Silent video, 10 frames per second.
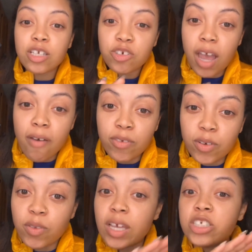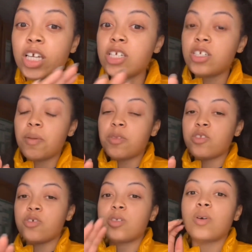Avenue. They changed the name of the
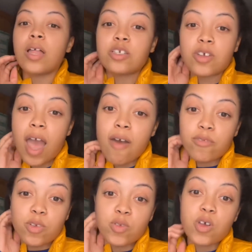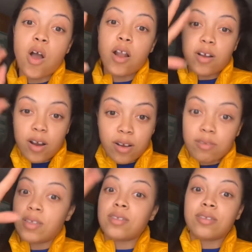street to Electric Avenue to honor
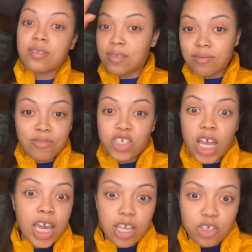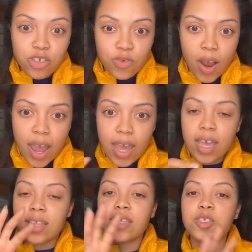this change, right?
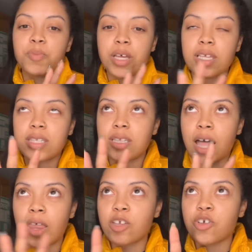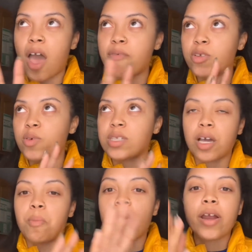In this place, Electric Avenue was like a
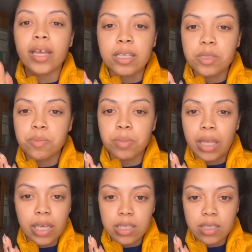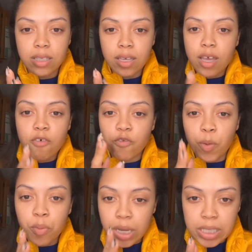marketplace for
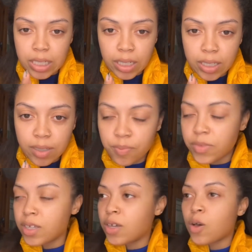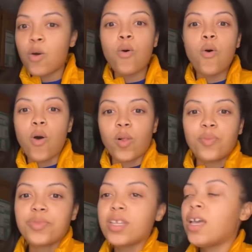Brixton. Cool.
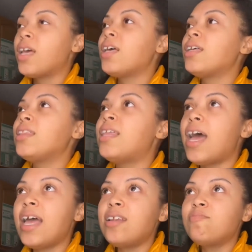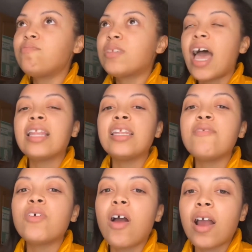Then I leave
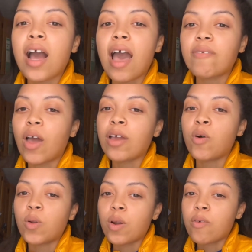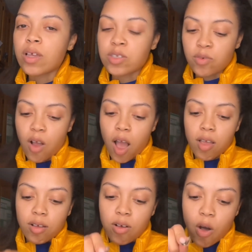the archive. I go to a restaurant
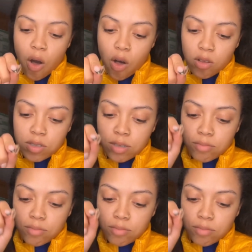called